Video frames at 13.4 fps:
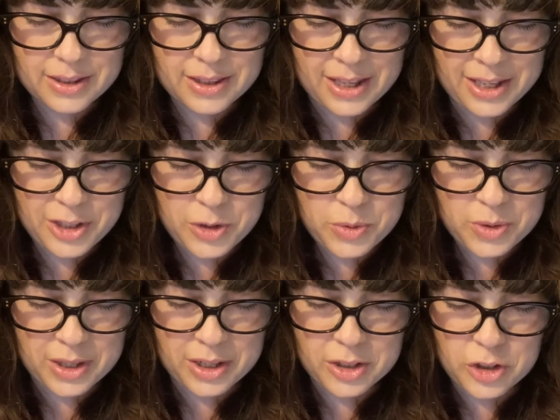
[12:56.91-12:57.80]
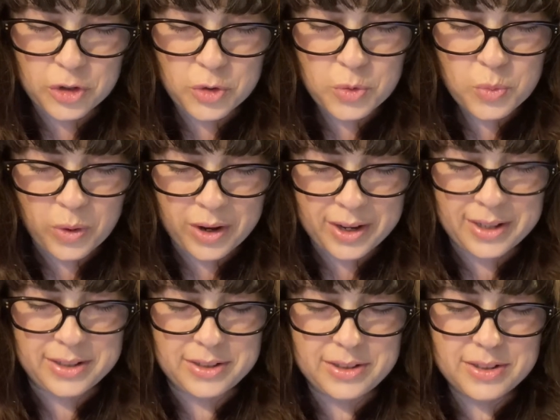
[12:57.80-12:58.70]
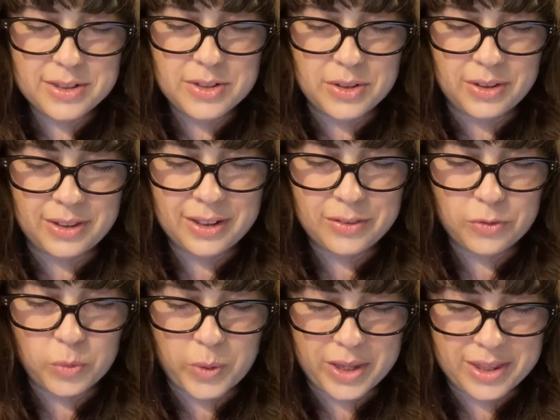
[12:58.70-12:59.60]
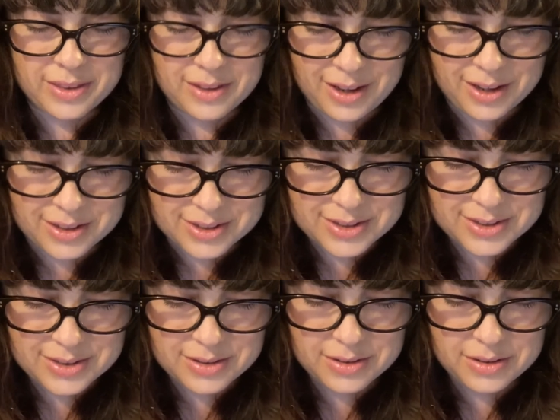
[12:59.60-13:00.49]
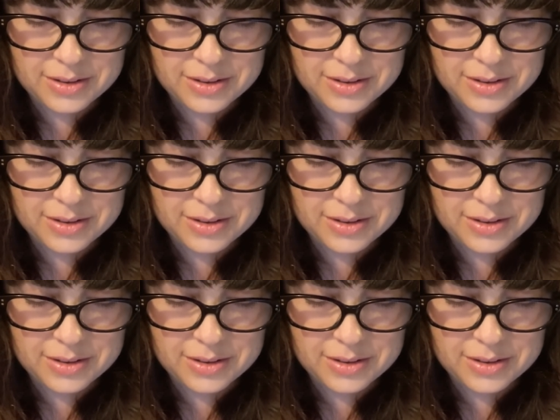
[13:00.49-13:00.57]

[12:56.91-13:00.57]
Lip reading: Thank you that you want to live with us.